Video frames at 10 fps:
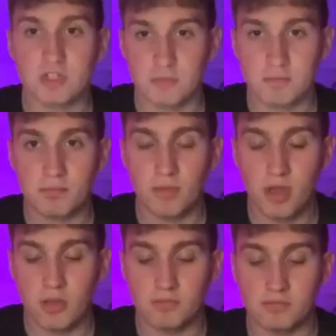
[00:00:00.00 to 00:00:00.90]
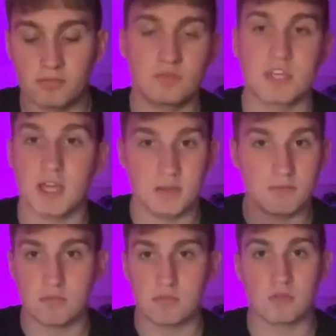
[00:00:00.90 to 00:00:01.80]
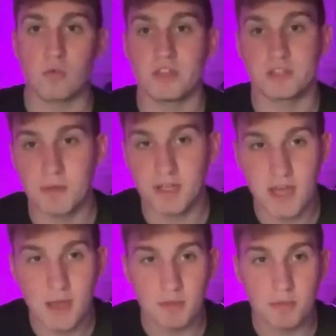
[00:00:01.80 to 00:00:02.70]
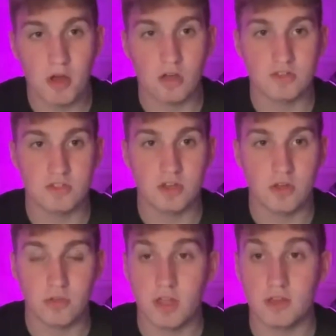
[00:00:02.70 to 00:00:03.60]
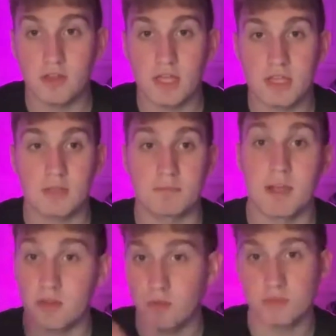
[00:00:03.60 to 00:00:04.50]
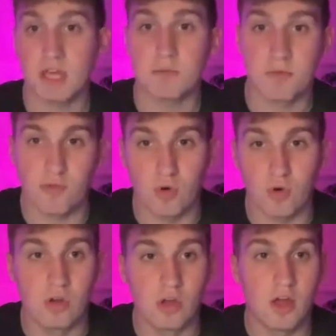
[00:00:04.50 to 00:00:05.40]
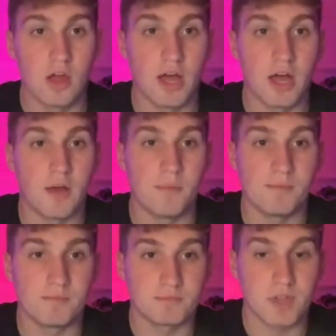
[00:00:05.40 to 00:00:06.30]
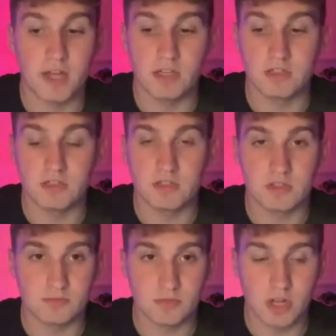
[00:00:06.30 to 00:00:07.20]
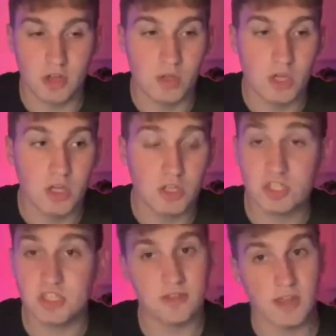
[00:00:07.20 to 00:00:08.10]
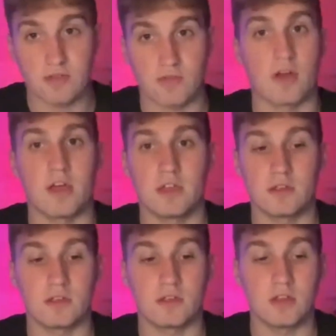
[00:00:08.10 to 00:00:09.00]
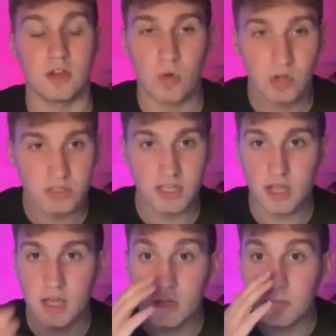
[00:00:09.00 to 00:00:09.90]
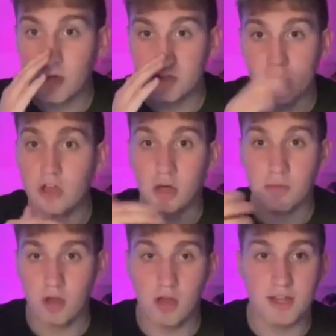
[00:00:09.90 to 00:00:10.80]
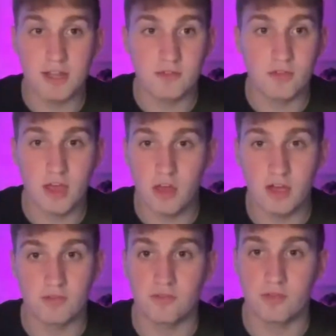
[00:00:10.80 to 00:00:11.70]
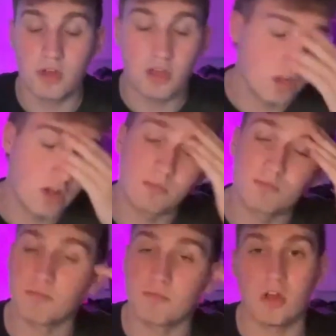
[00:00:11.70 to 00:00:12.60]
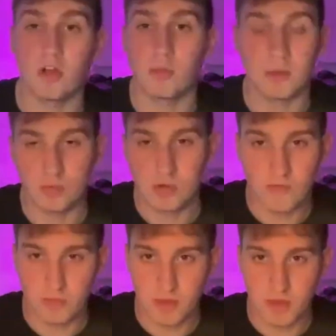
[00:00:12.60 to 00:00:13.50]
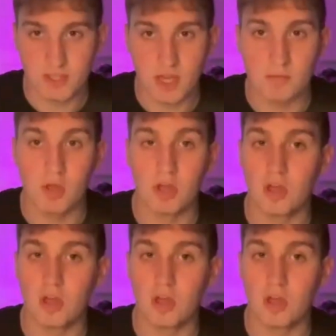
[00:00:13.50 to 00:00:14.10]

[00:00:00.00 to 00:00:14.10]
to say Quinn's big game in the past, they play the women's game before. And just to think, right, 1 year you might turn up early, a lot of people will come for the men's game.